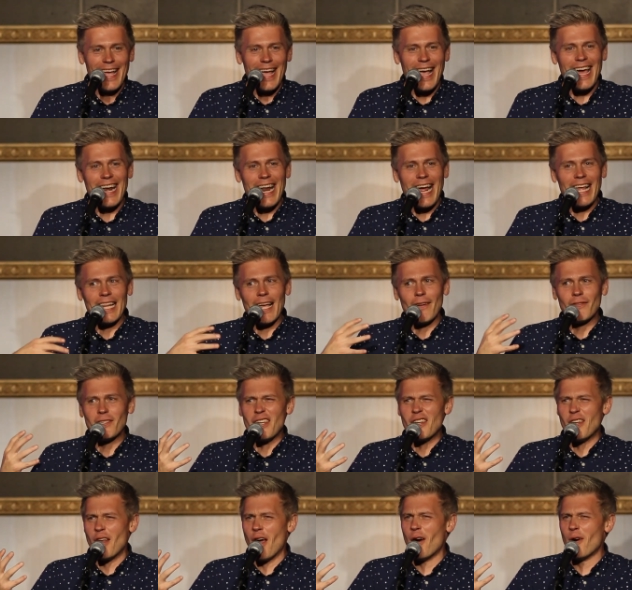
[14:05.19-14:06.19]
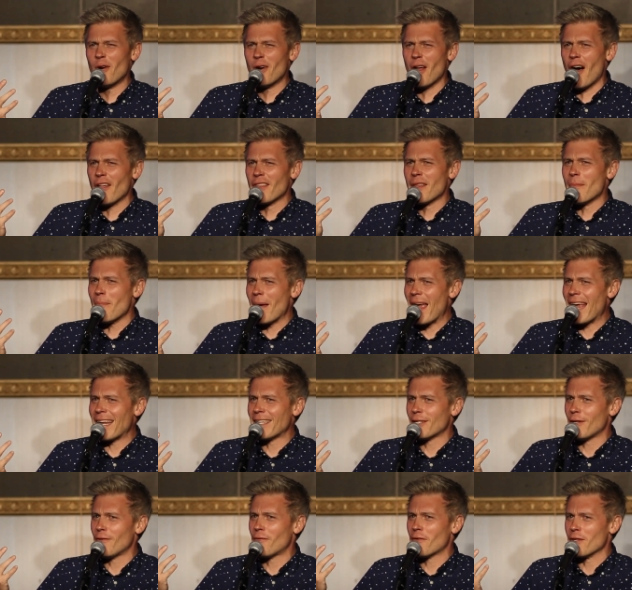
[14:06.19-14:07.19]
And I left a note on the
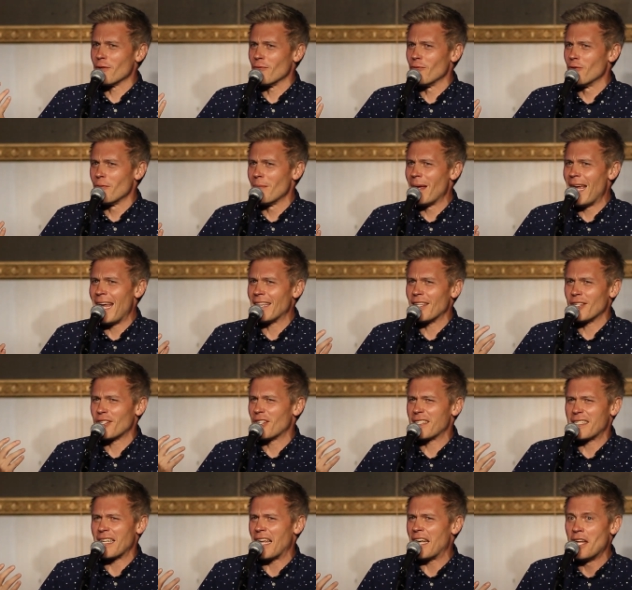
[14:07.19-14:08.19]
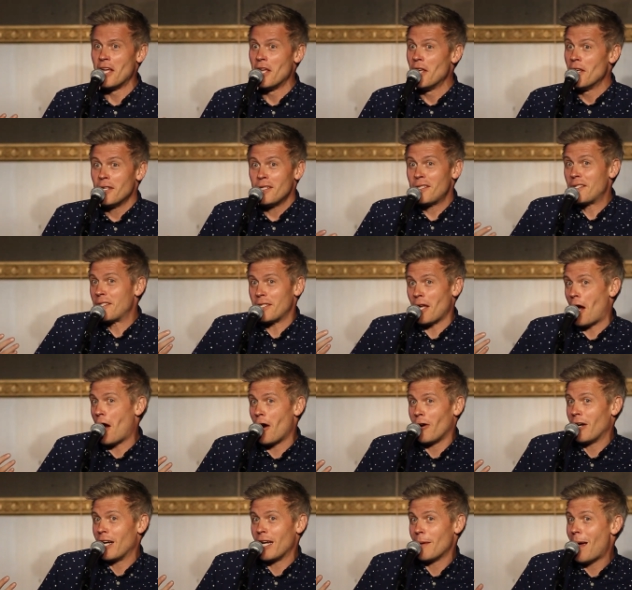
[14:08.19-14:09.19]
mantle for the roommate that just said,
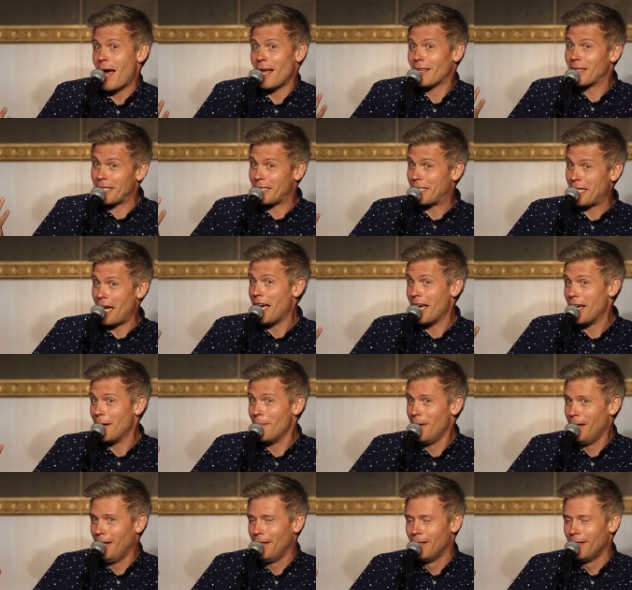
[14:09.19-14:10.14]
Sorry about the tub.